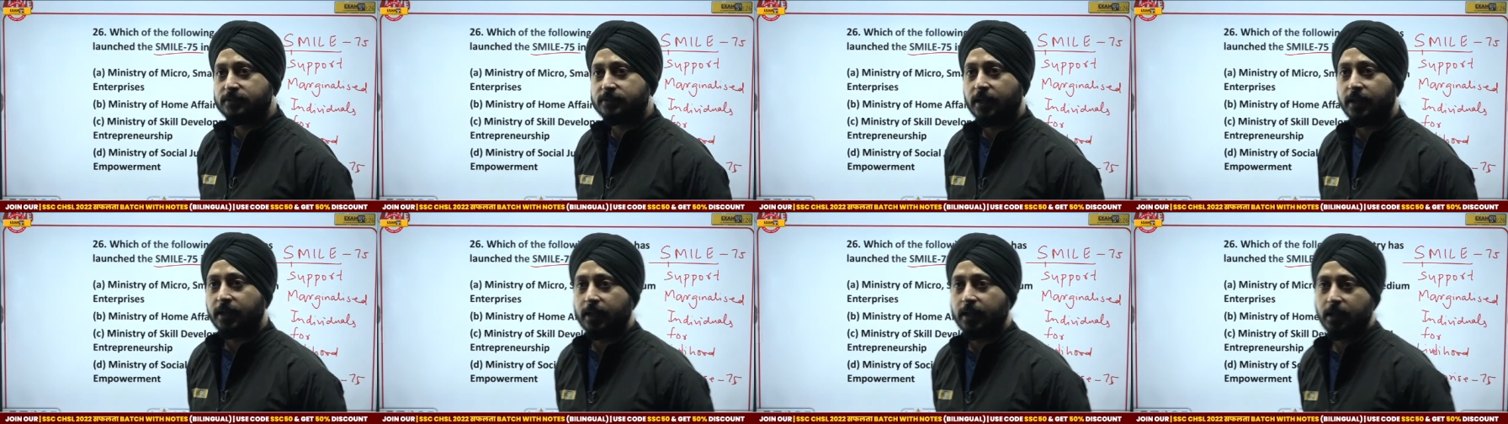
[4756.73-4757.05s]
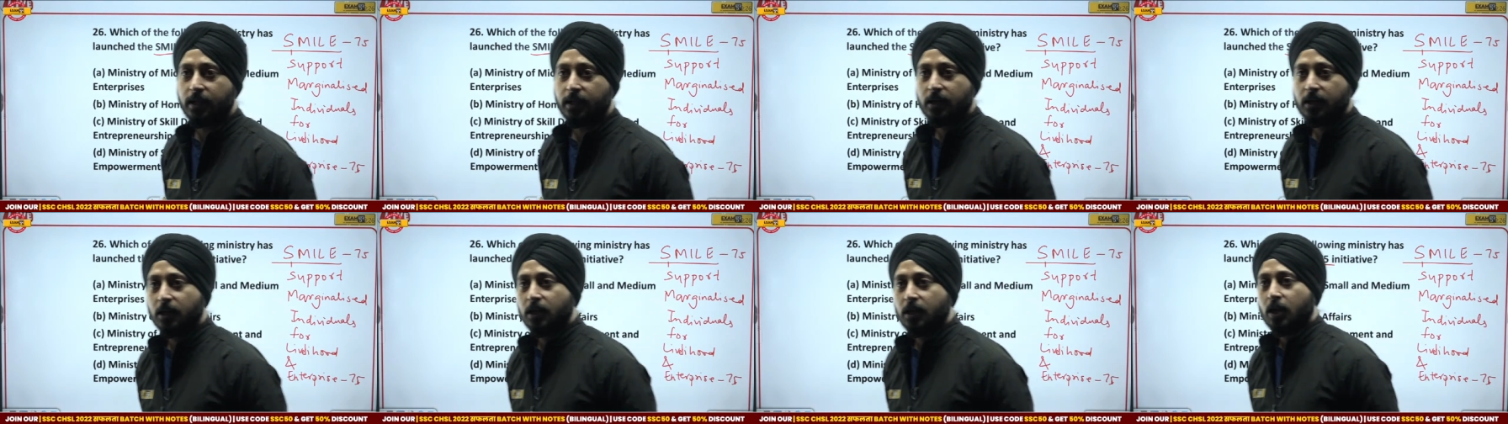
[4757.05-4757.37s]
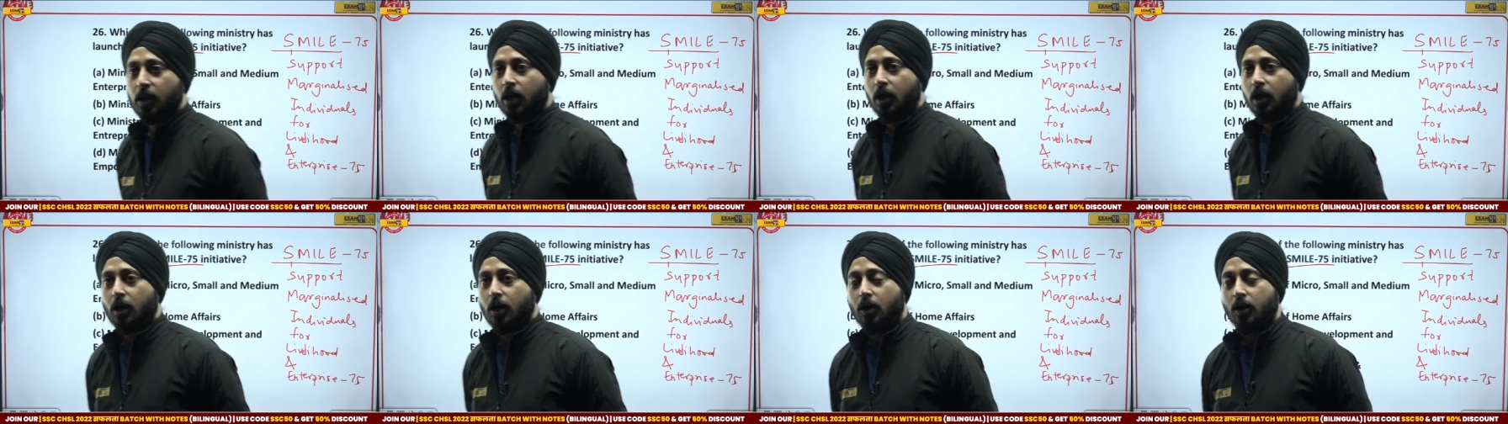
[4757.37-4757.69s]
saying it.
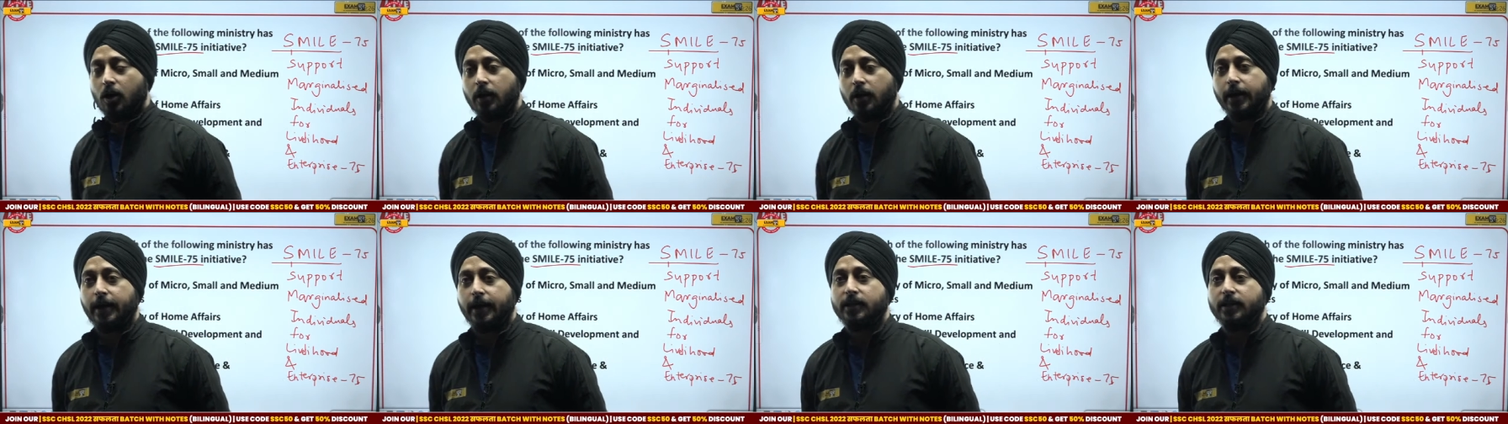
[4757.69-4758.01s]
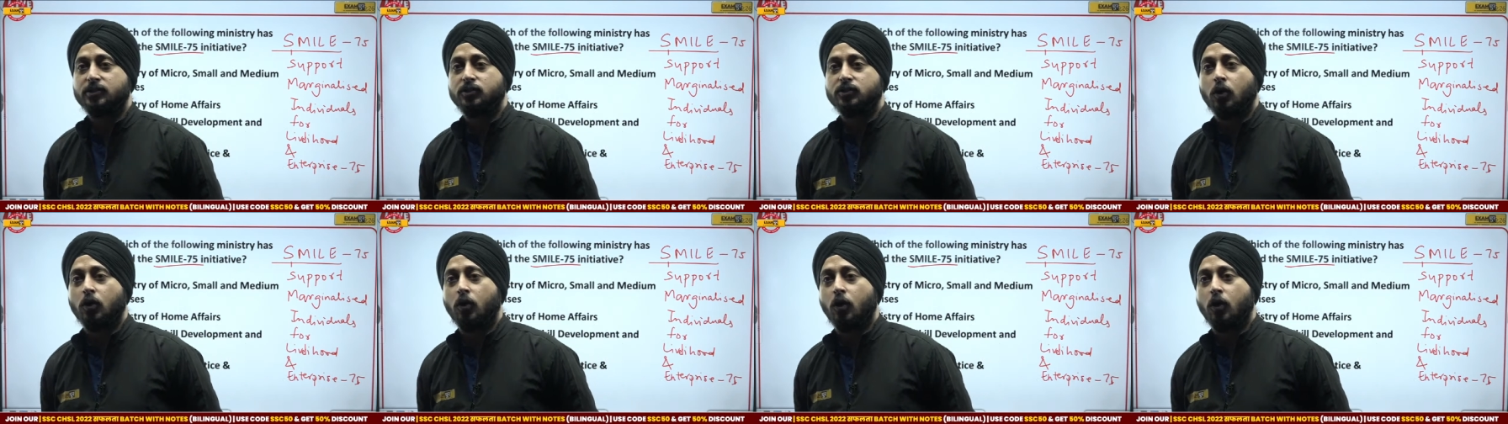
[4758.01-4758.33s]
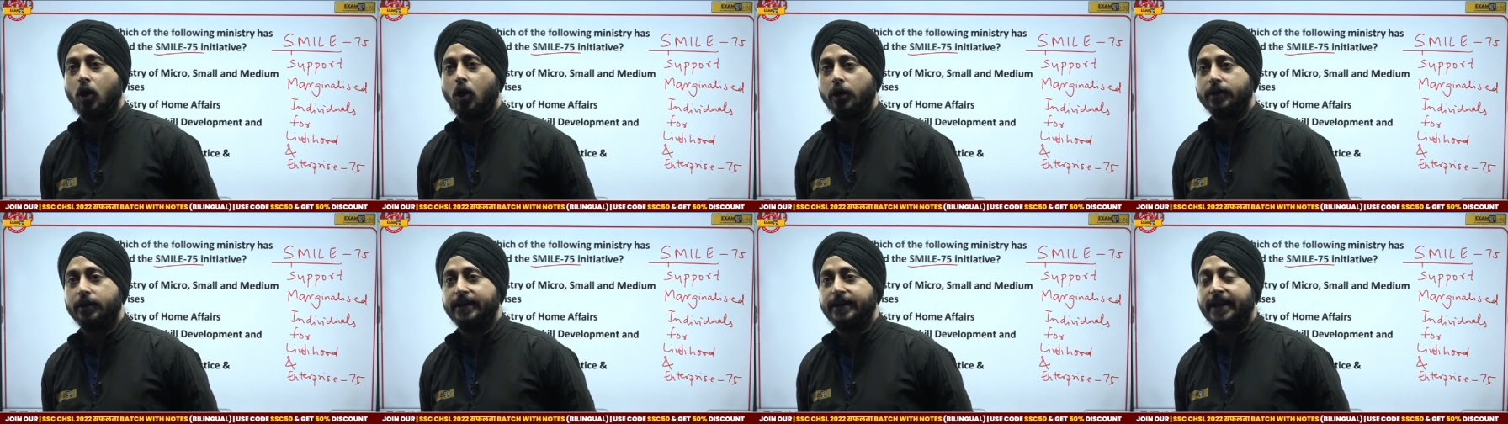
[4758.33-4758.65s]
All right. So,
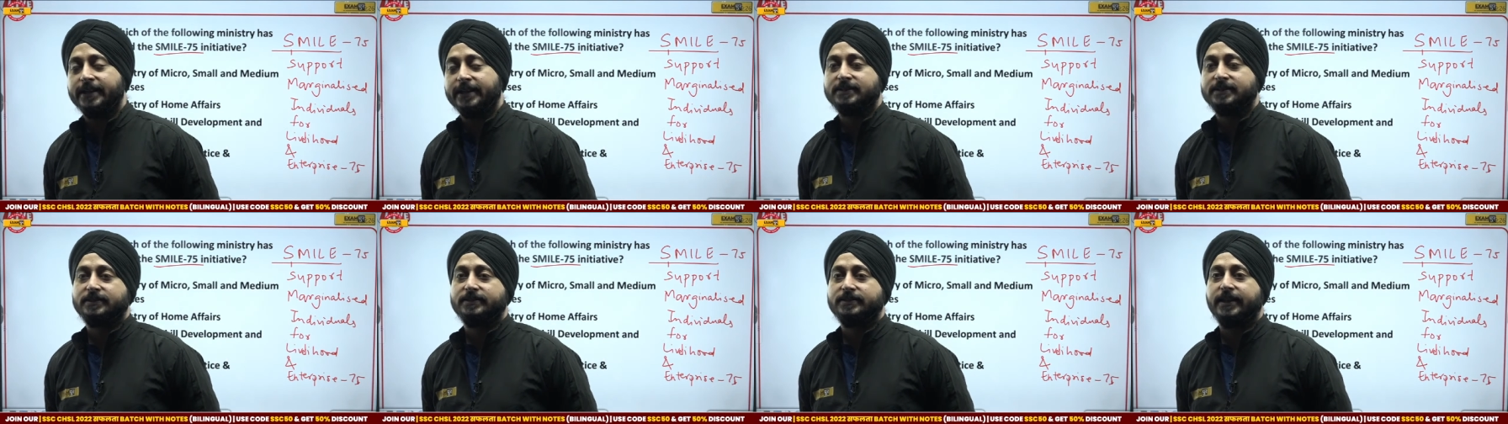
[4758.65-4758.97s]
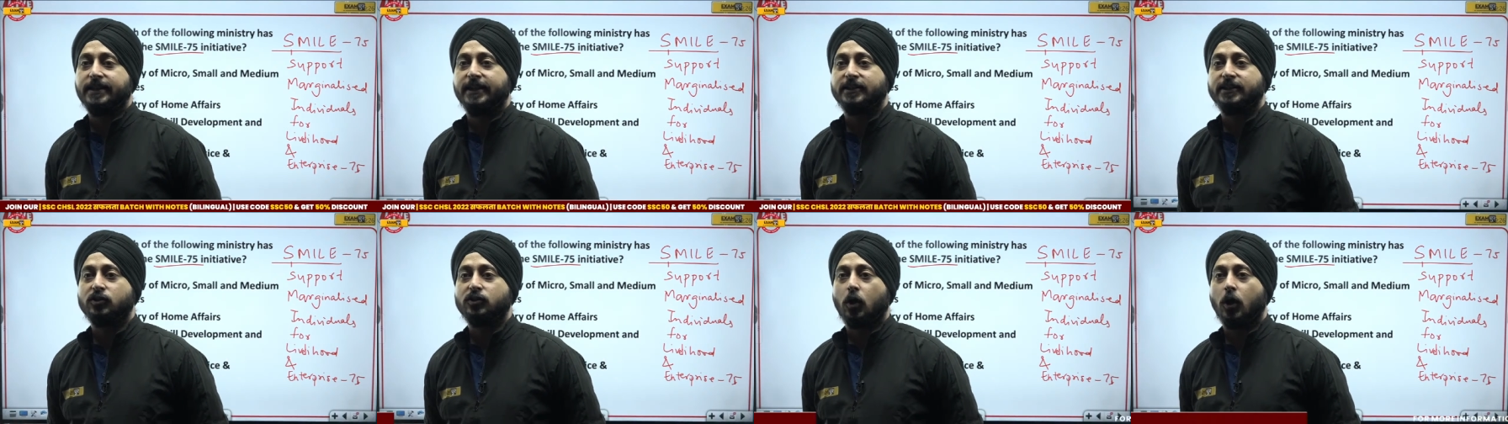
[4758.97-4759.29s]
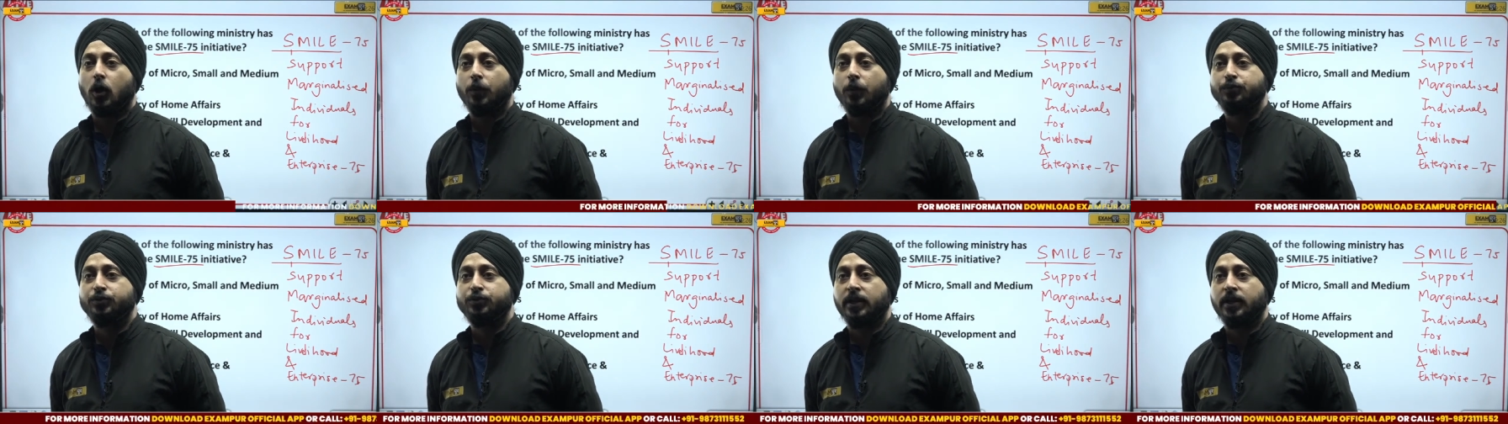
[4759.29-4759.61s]
yes, yes,
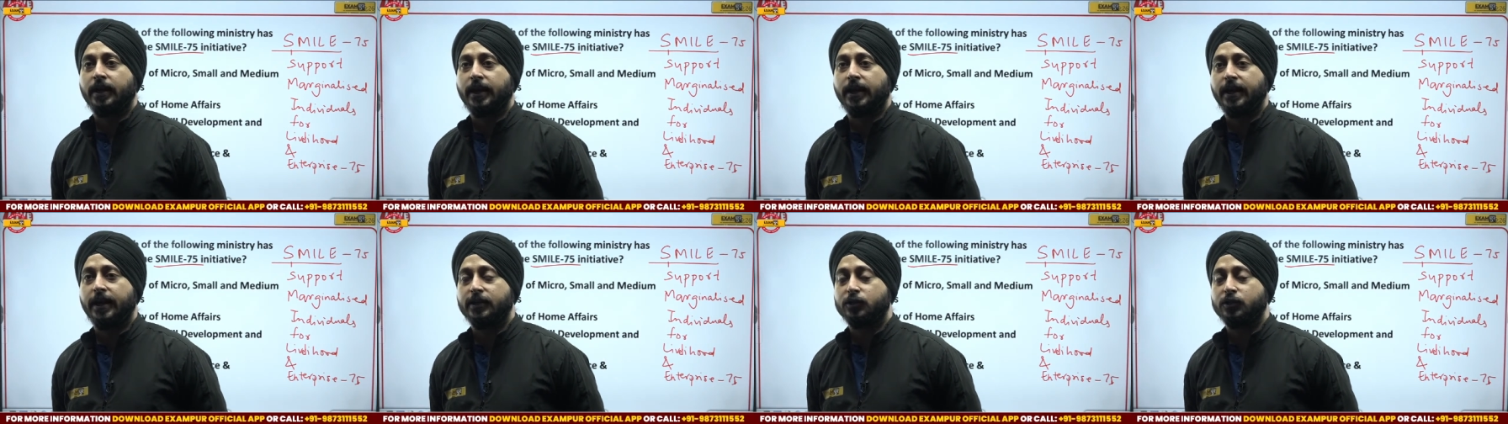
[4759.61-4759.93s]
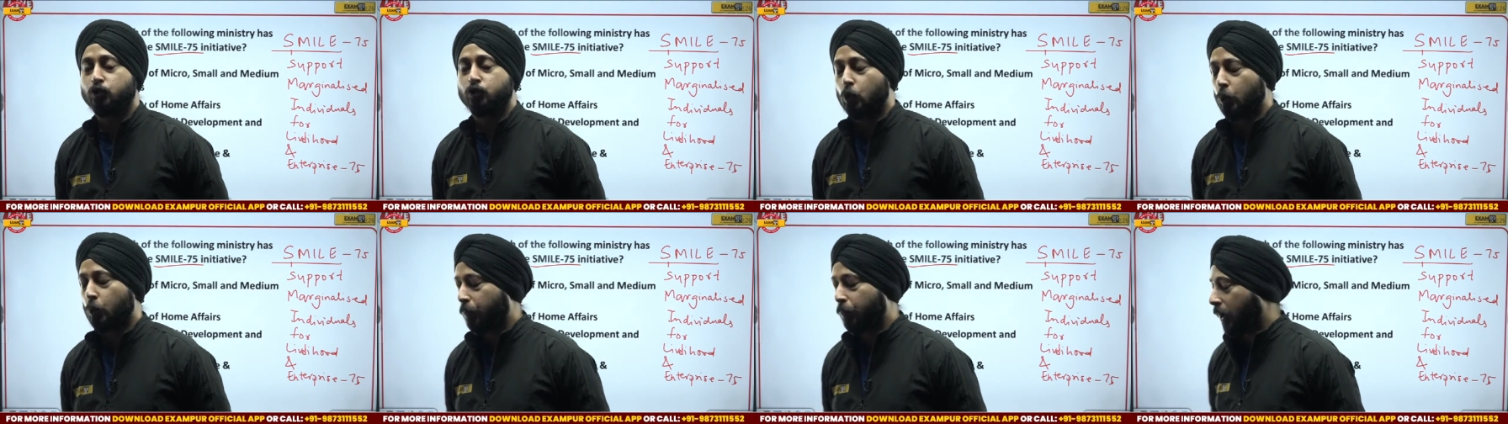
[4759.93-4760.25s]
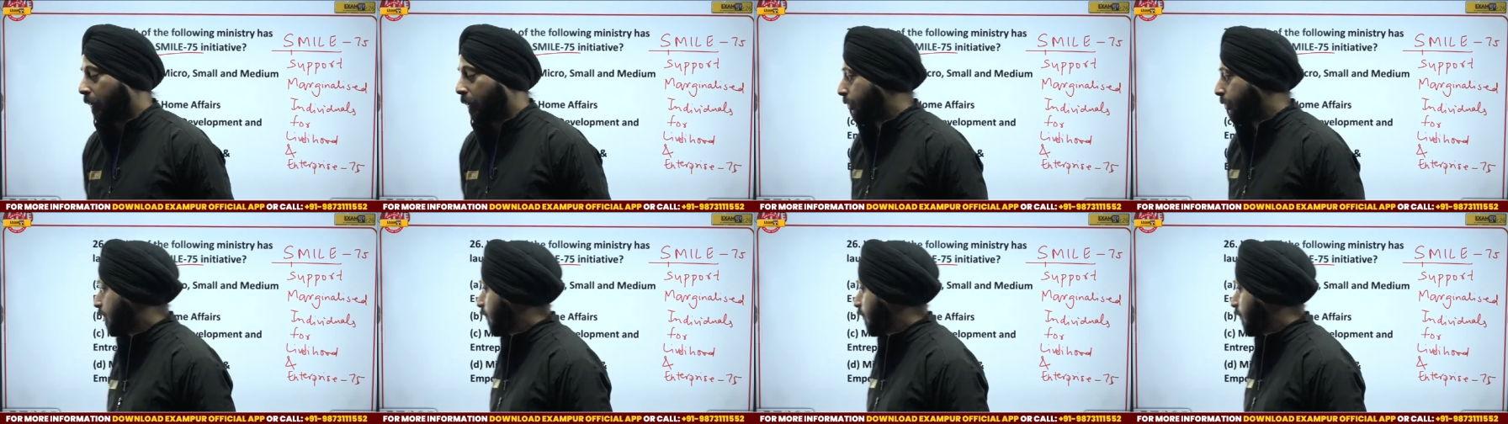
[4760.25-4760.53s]
option A, superb.